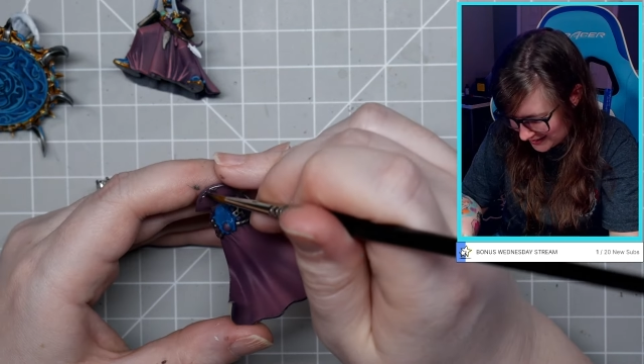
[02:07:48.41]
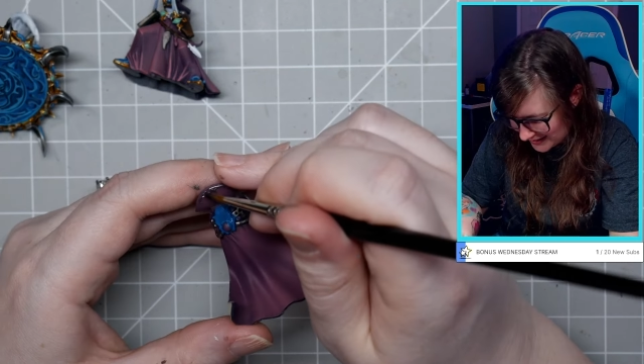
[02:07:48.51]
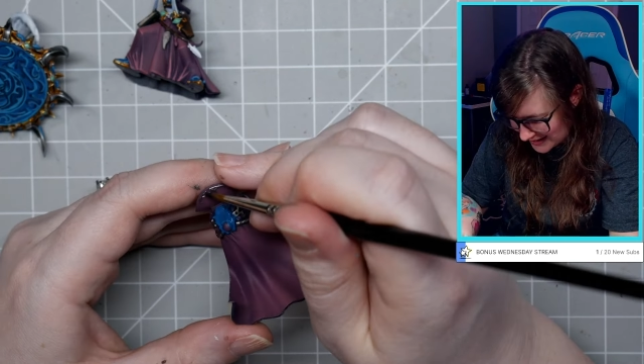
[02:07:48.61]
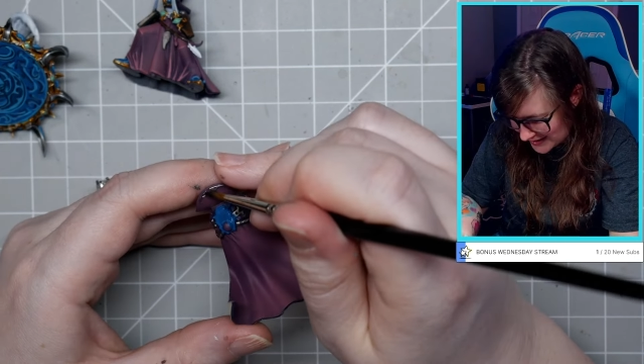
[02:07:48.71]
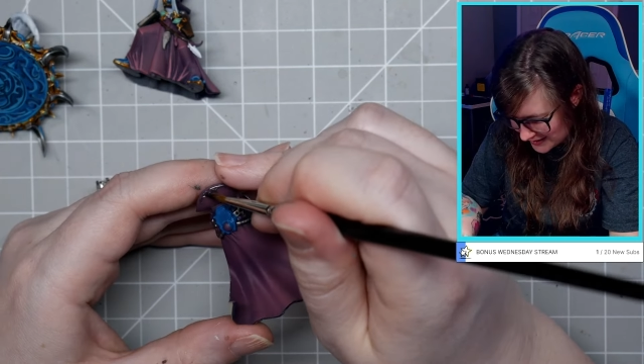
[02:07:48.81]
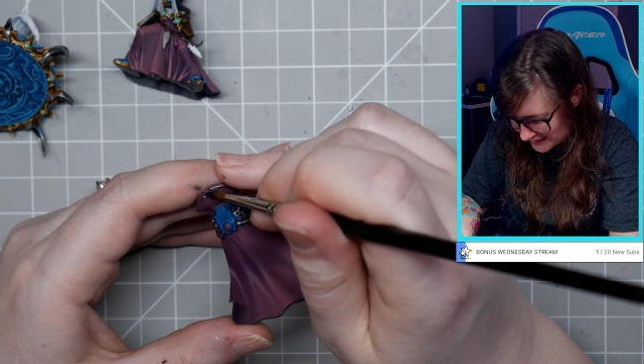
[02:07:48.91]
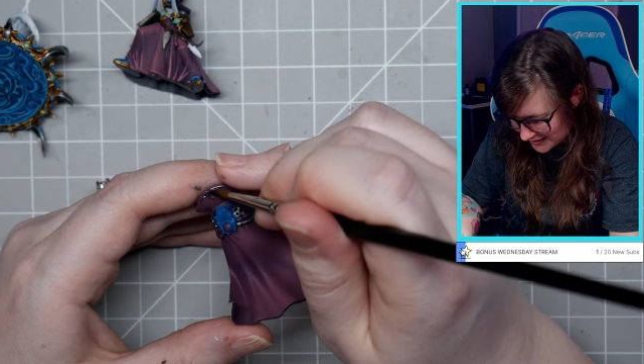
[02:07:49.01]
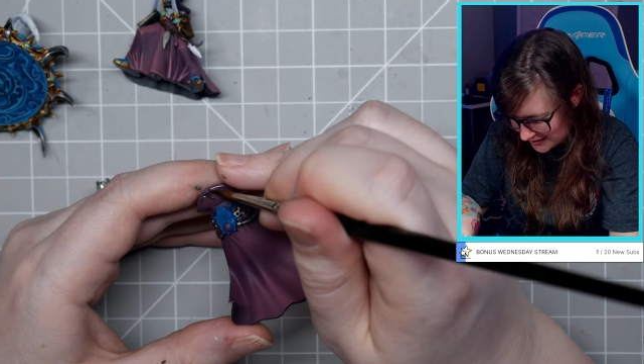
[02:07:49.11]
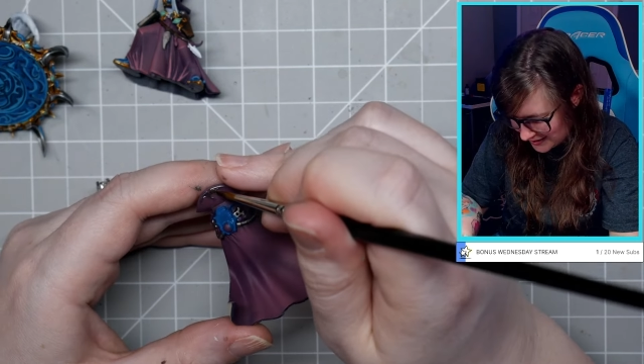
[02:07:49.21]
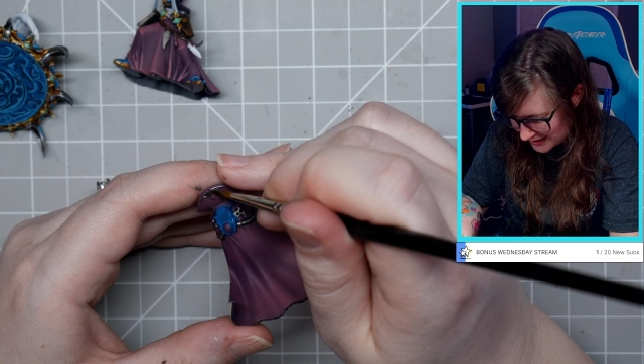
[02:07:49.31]
nice being able to
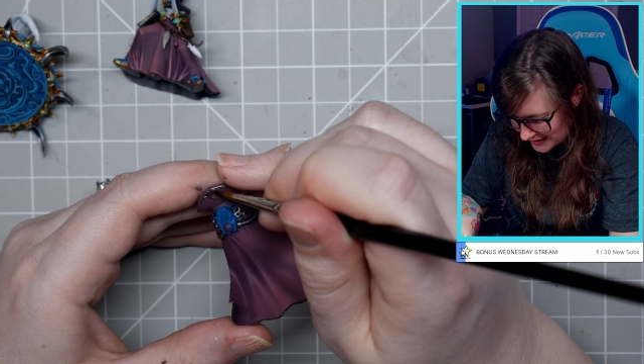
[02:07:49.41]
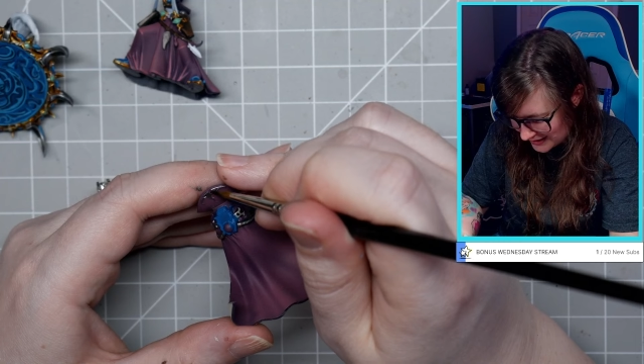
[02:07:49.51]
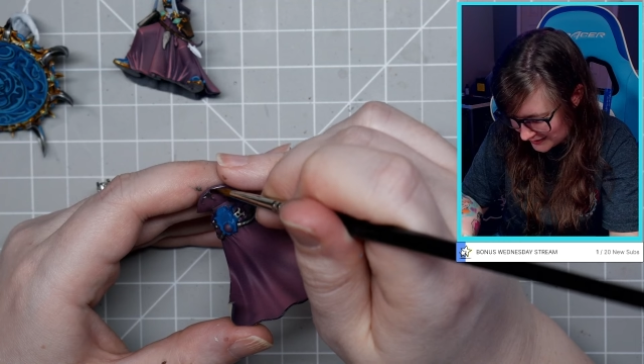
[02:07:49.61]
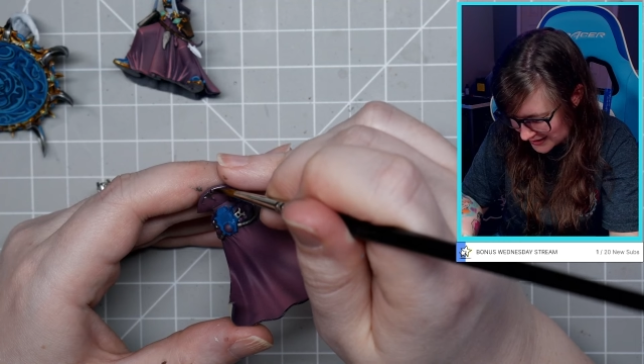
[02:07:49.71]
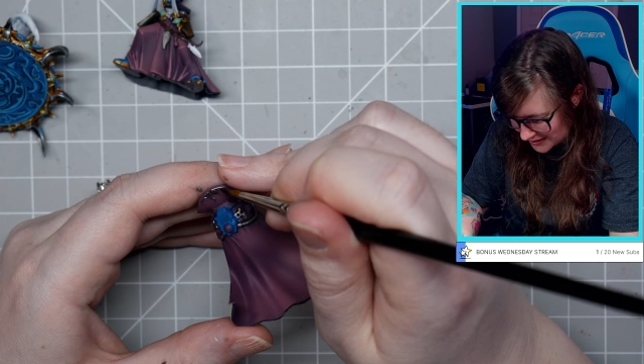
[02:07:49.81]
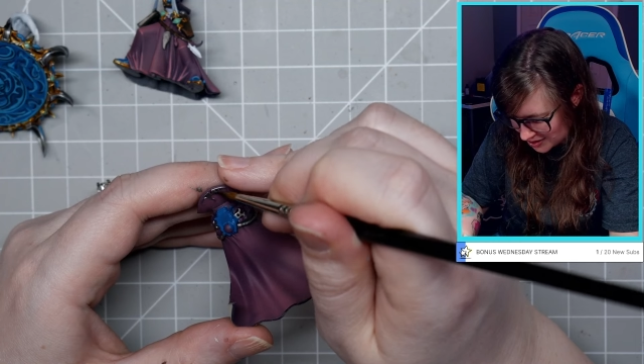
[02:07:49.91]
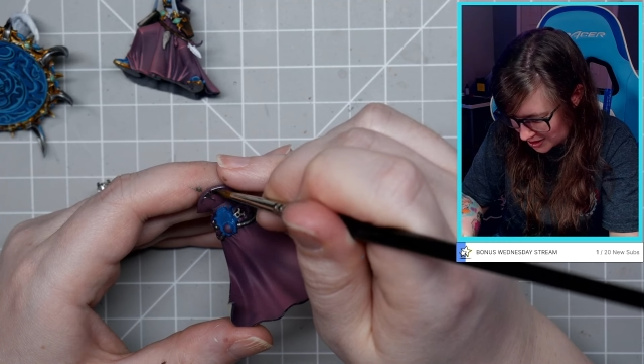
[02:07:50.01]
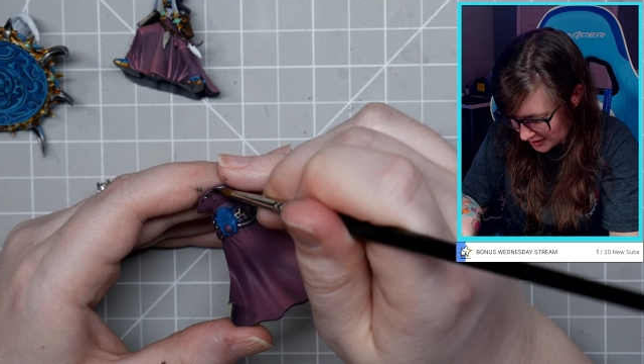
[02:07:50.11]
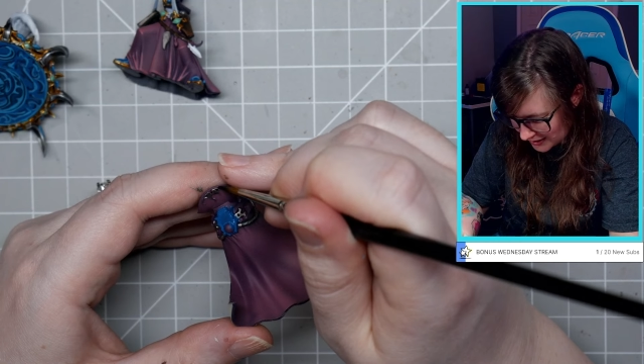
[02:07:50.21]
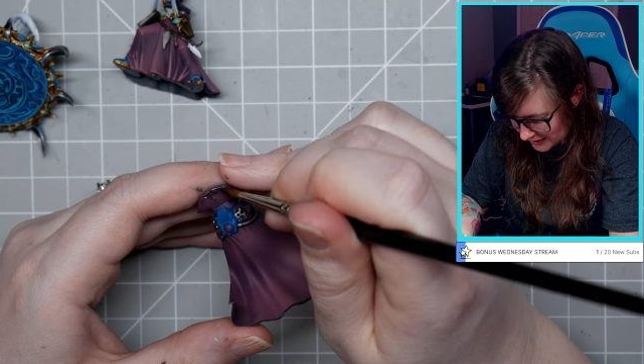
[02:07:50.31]
do that and it wasn't
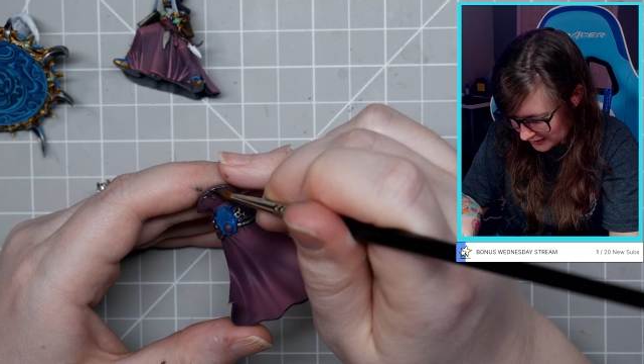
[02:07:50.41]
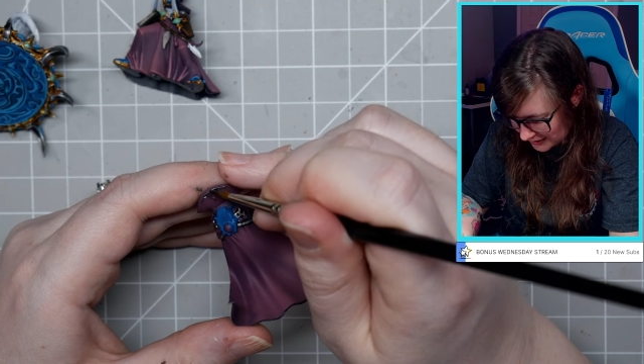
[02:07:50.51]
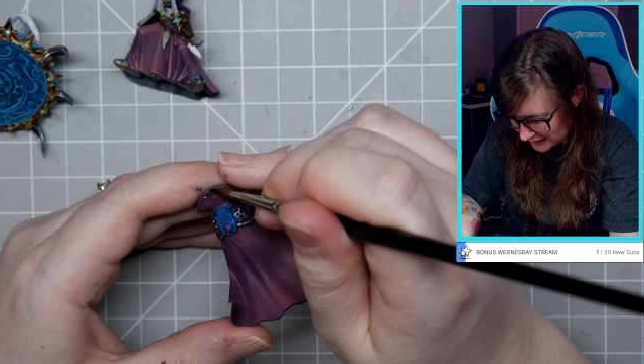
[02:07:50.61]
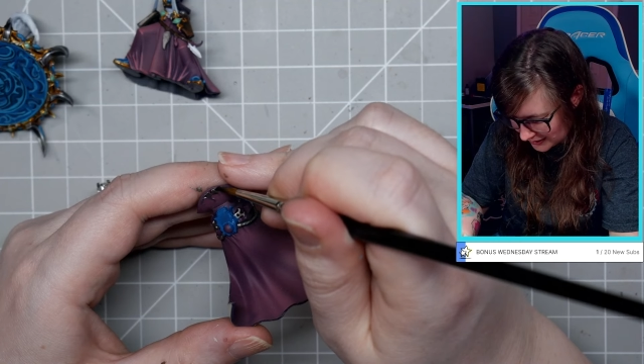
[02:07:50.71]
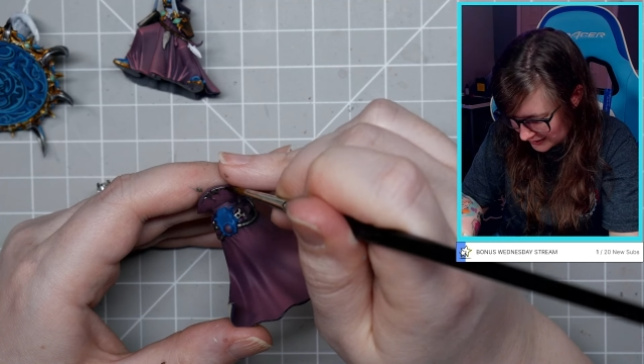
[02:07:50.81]
chugging along.